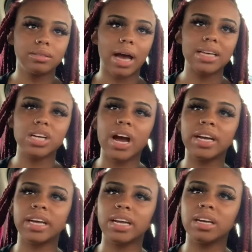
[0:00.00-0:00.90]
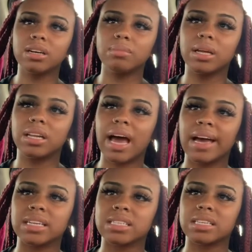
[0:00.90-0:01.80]
I started getting them in
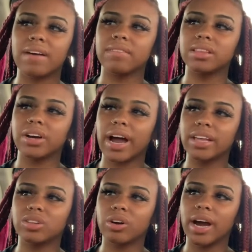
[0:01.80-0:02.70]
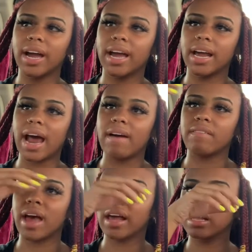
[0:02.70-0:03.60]
like seventh or eighth grade and I've
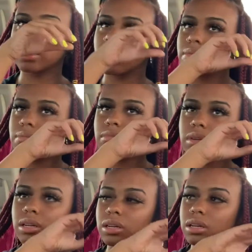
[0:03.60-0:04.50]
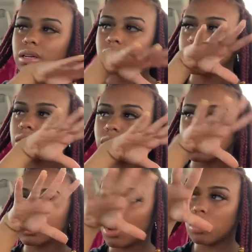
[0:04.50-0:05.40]
hated them
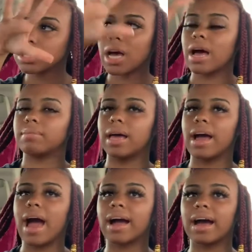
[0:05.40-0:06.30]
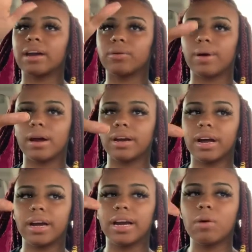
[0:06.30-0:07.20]
the whole time. Like I got it around
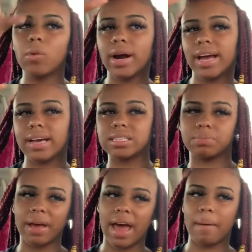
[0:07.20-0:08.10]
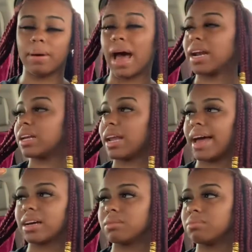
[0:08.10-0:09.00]
there and they weren't as bad, but I didn't
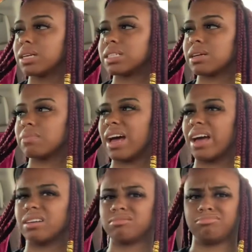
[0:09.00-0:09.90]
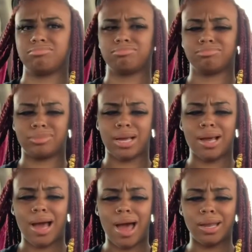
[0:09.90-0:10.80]
like them because I'm like,
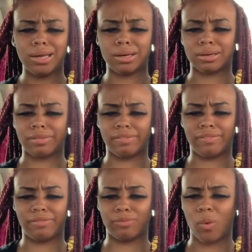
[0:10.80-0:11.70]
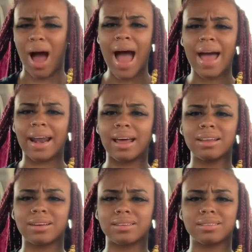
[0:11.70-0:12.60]
I look wide. I
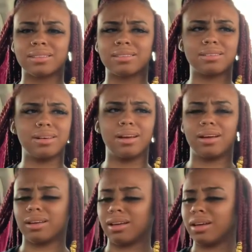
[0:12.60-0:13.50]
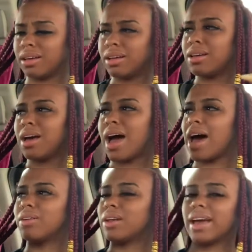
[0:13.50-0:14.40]
look, ugh,
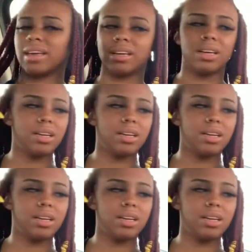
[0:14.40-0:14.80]
I don't like it.